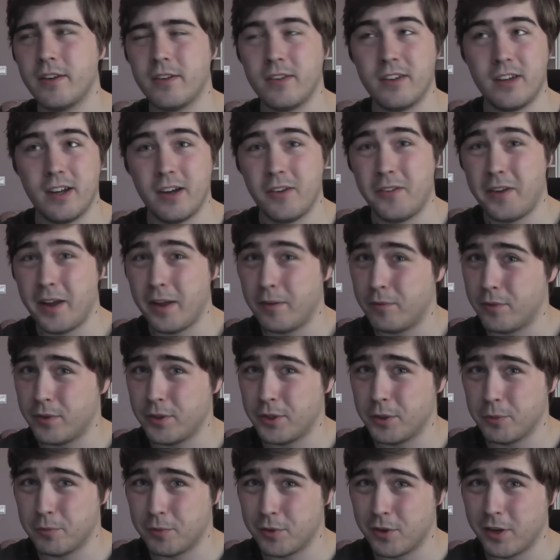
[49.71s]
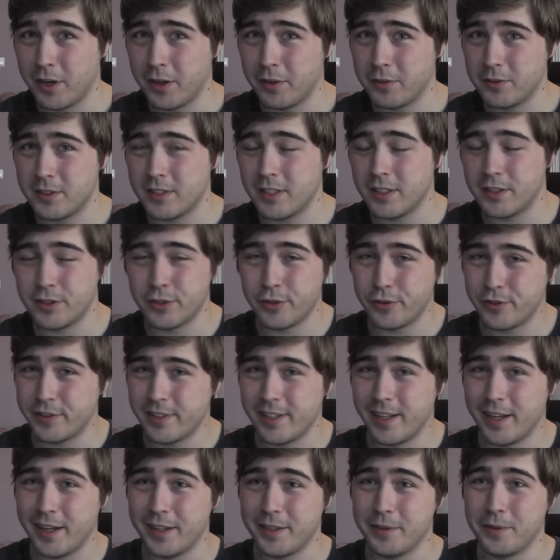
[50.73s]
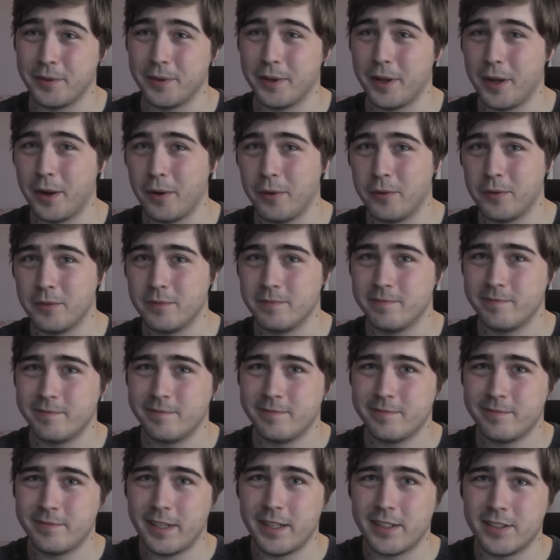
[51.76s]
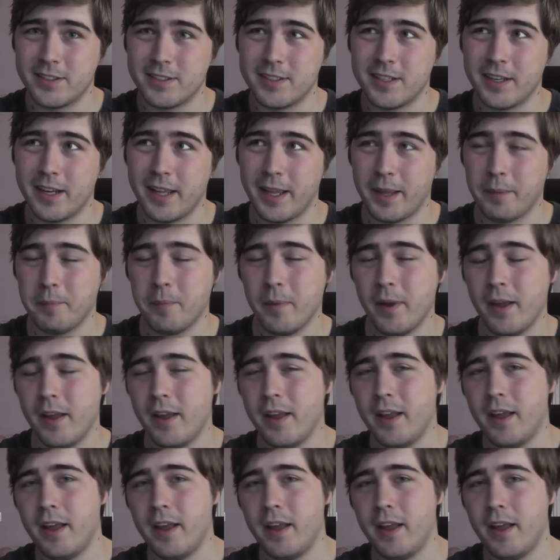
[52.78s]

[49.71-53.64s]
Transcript: or however you pronounce that, seriously, I don't know. Here's the name.